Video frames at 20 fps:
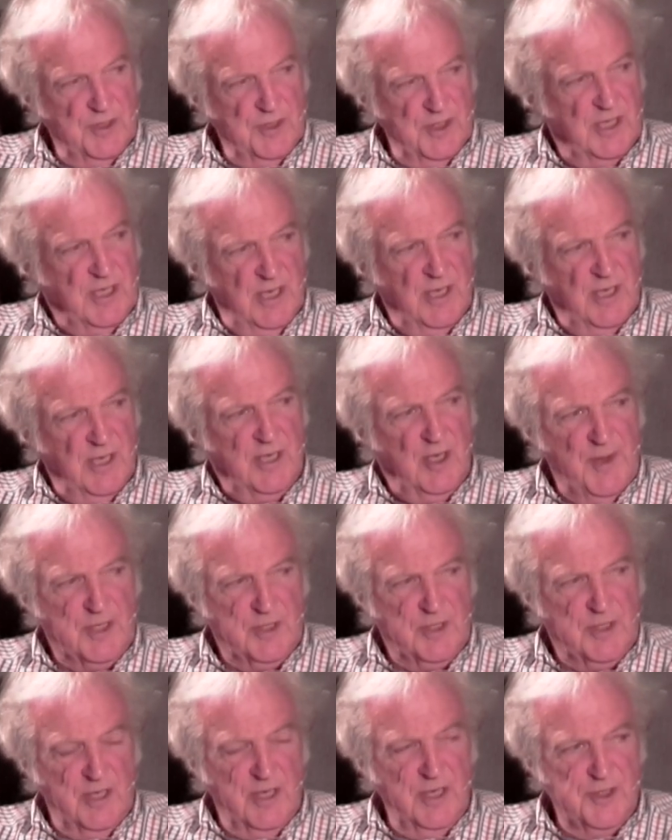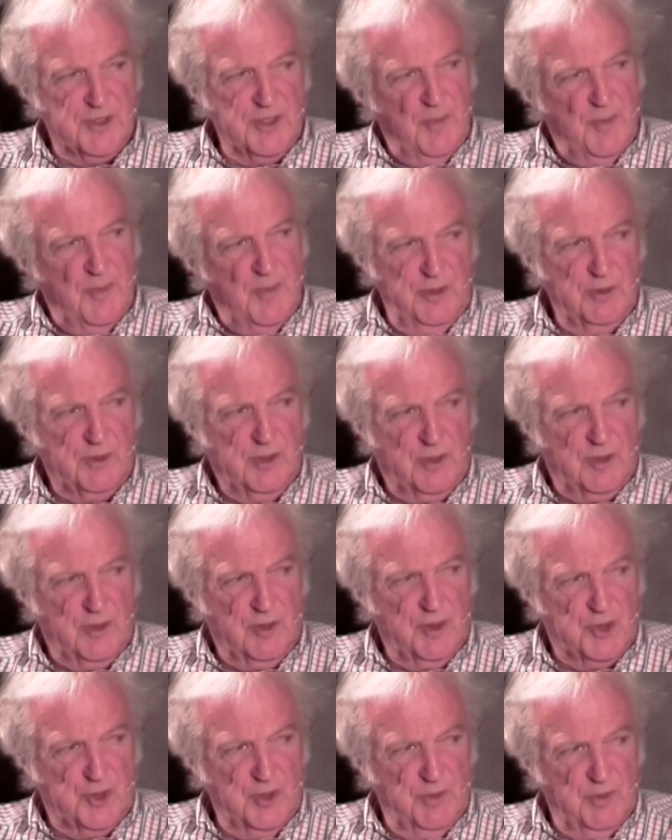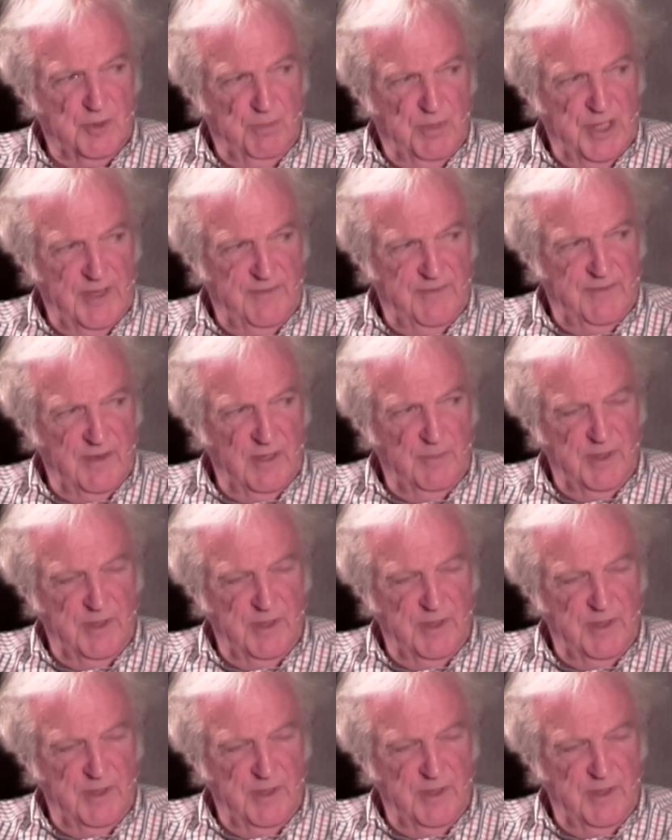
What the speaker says: And again, I go back to Einstein, not a Christian believer,